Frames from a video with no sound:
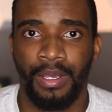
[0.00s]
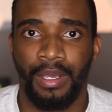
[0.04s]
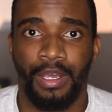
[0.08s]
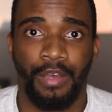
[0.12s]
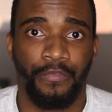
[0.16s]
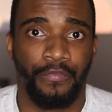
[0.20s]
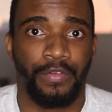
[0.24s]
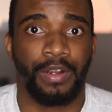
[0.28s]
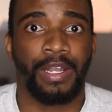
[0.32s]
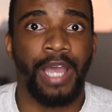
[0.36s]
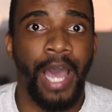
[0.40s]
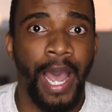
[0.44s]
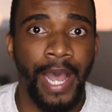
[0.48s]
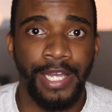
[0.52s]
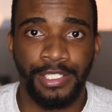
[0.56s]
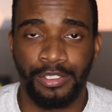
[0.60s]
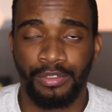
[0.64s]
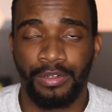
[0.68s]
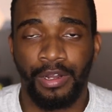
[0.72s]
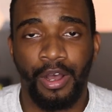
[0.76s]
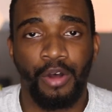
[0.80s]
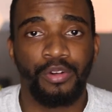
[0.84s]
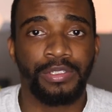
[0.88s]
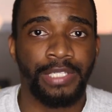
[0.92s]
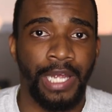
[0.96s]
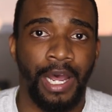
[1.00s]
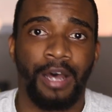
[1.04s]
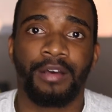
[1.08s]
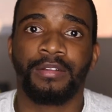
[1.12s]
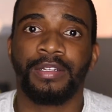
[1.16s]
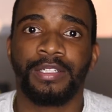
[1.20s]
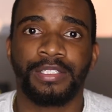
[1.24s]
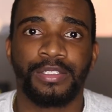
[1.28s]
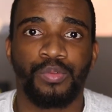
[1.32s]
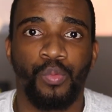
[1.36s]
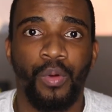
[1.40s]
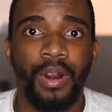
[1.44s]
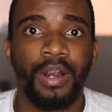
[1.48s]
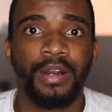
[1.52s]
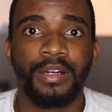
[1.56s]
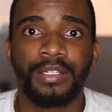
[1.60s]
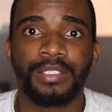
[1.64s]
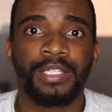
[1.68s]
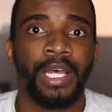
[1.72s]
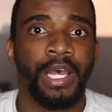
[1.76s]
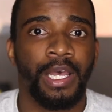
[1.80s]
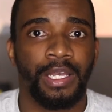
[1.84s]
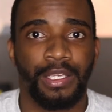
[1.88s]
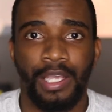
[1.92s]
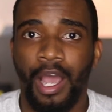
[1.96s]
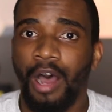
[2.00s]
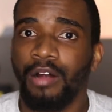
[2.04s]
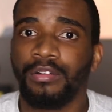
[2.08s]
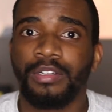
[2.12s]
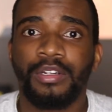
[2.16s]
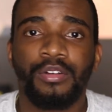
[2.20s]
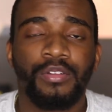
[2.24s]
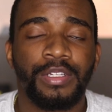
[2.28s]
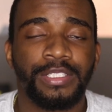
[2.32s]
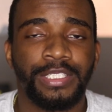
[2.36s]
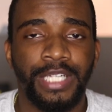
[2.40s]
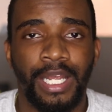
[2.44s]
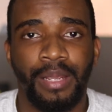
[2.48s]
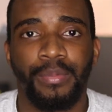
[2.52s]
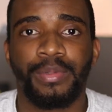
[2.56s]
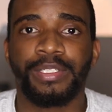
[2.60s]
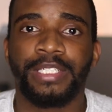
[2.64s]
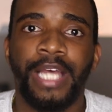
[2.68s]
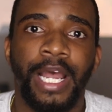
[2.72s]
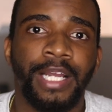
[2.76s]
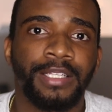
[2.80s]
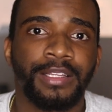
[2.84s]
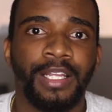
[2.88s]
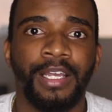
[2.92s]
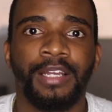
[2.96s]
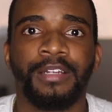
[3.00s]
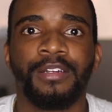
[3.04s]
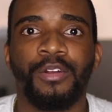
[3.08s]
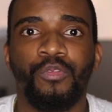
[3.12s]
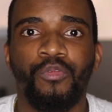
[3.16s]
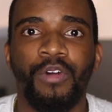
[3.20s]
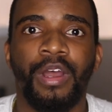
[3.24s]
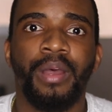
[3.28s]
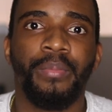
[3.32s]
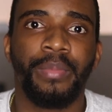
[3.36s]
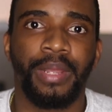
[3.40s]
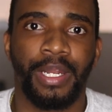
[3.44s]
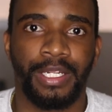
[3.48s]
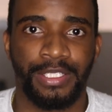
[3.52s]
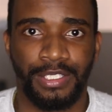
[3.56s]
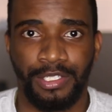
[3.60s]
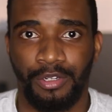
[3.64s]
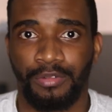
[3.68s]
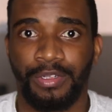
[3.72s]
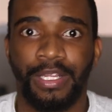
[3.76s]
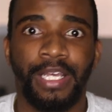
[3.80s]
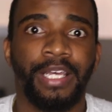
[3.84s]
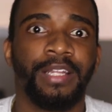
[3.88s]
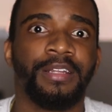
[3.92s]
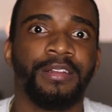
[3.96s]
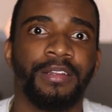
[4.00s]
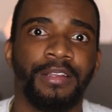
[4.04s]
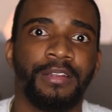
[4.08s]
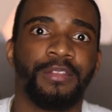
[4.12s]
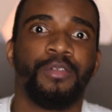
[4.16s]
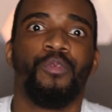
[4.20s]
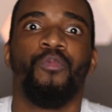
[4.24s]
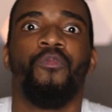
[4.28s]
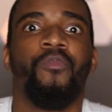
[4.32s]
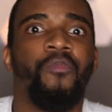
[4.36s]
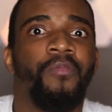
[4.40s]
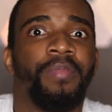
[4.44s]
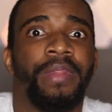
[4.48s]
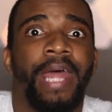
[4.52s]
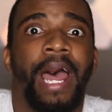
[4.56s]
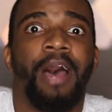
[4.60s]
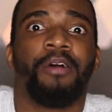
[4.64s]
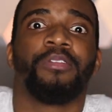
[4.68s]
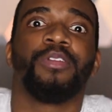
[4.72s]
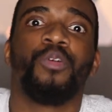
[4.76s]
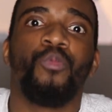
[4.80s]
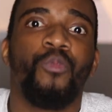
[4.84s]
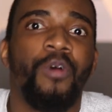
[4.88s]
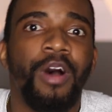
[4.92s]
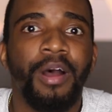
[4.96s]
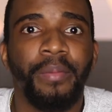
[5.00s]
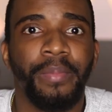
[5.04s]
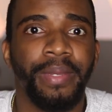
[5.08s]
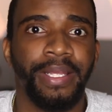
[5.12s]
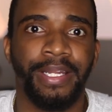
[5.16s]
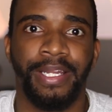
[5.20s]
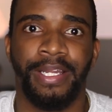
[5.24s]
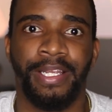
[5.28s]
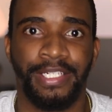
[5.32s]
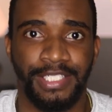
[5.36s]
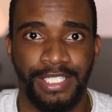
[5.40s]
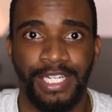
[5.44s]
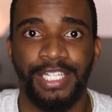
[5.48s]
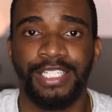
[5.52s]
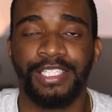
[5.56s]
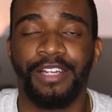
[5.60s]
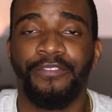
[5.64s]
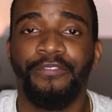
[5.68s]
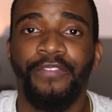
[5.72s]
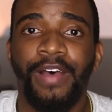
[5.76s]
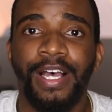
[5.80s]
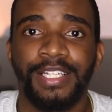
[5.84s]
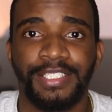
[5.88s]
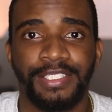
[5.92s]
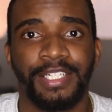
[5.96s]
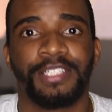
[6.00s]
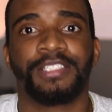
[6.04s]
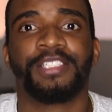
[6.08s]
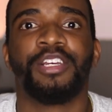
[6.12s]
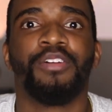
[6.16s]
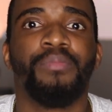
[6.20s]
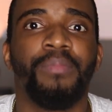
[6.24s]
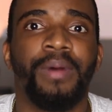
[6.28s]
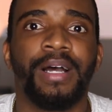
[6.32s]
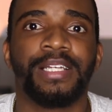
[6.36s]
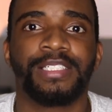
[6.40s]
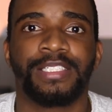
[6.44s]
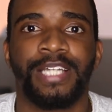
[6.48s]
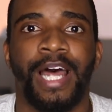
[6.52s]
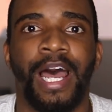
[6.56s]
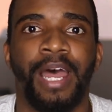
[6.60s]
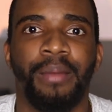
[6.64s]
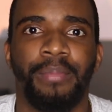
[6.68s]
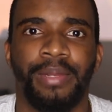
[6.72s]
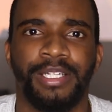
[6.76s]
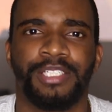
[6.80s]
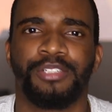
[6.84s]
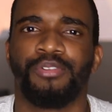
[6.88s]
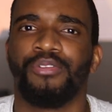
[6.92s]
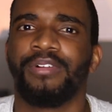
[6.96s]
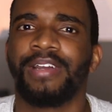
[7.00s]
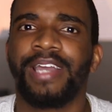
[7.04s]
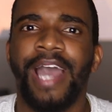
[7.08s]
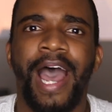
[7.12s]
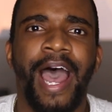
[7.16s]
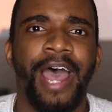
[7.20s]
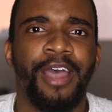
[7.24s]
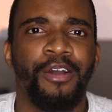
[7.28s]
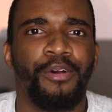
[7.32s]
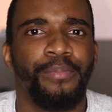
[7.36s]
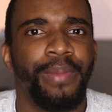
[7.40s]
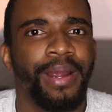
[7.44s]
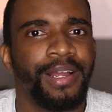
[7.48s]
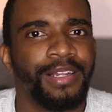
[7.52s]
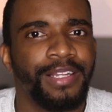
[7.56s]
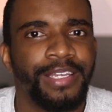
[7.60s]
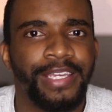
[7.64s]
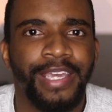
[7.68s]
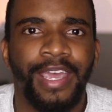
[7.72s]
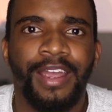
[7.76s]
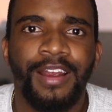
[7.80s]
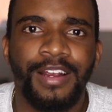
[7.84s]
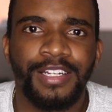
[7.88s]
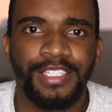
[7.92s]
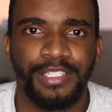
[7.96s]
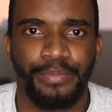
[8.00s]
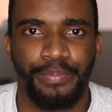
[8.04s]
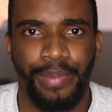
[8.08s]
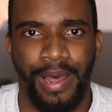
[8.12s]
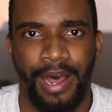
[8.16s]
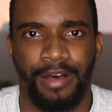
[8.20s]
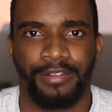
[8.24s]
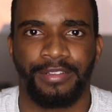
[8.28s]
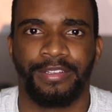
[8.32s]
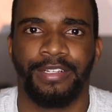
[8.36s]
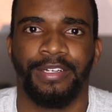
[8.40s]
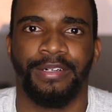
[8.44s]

And for guys who knows how this works, y'all do the same exact thing to women. And so then the, now the woman, she's investing too much time into a guy who barely cares about